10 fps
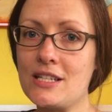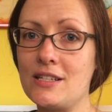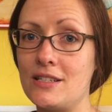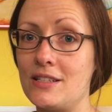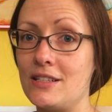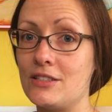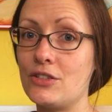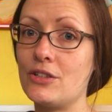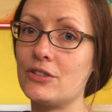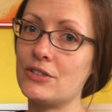in
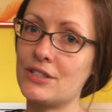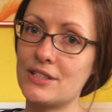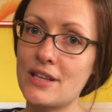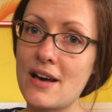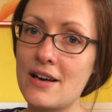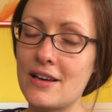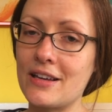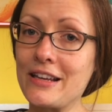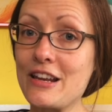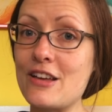interior
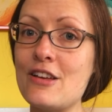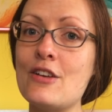design